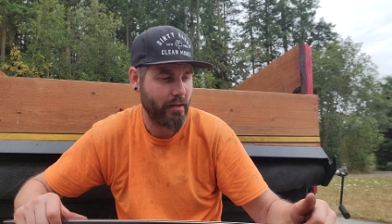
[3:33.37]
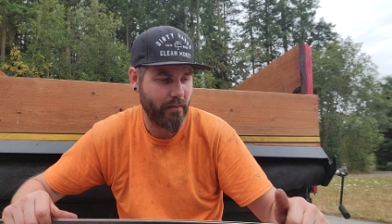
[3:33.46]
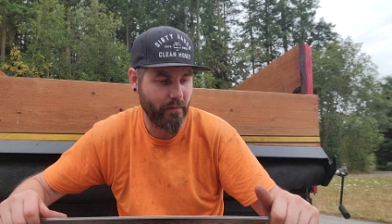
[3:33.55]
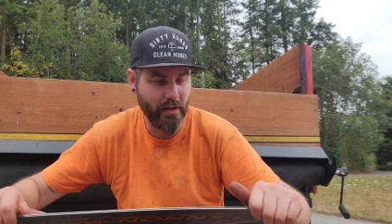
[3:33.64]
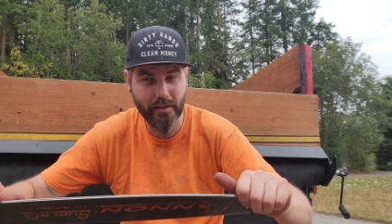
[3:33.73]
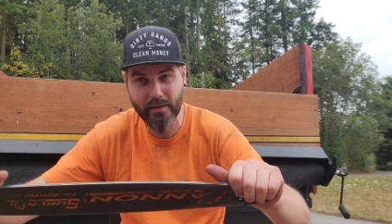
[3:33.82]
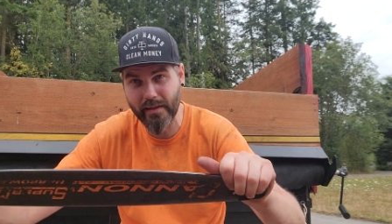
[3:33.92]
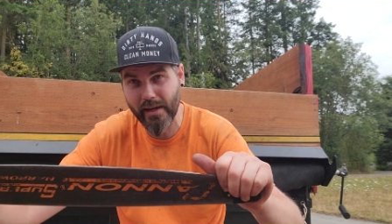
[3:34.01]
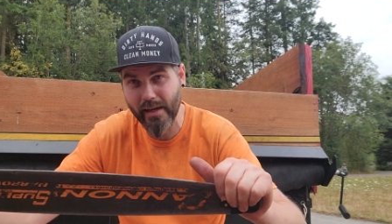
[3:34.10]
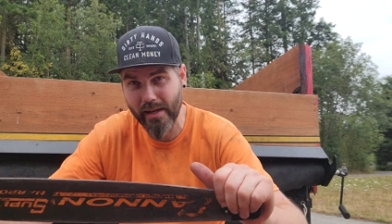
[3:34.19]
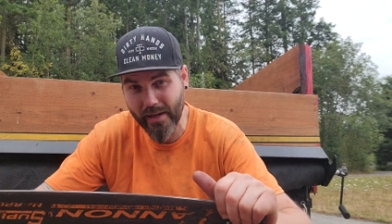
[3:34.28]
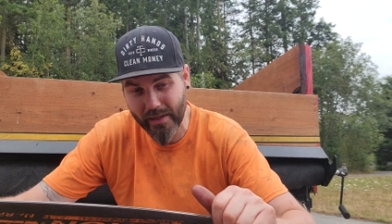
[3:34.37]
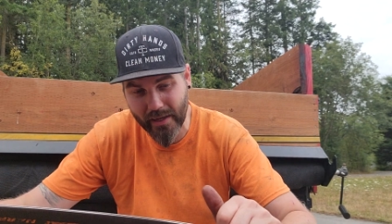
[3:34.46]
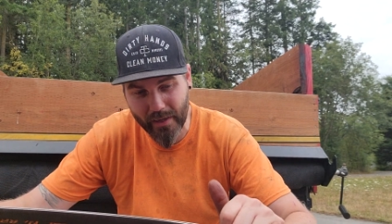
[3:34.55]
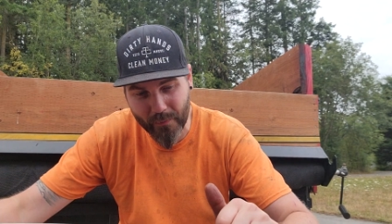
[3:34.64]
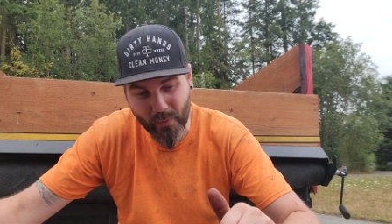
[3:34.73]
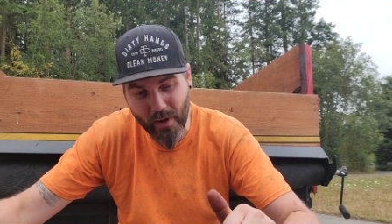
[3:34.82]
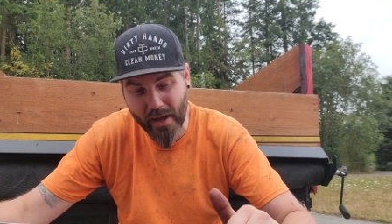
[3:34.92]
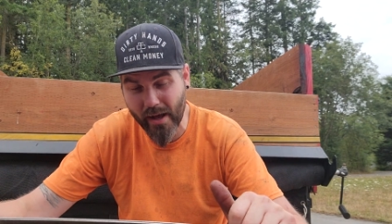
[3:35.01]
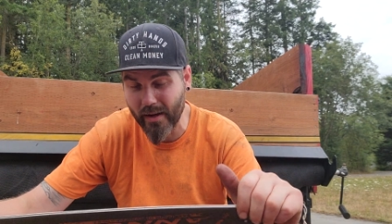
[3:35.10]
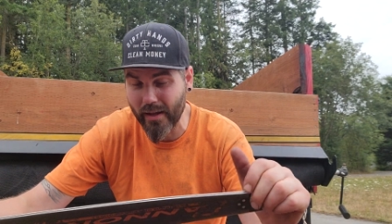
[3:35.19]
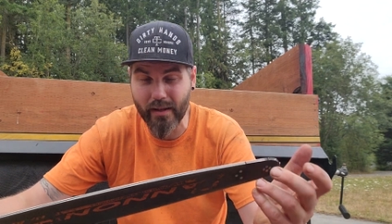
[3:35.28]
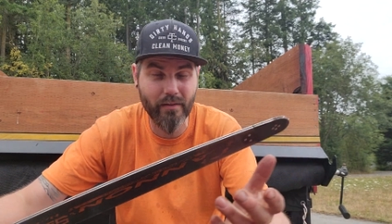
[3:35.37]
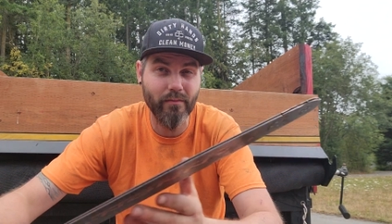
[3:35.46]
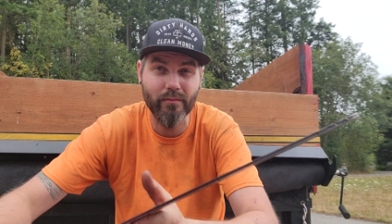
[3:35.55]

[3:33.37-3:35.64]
If I stick it in a cut and pry on it,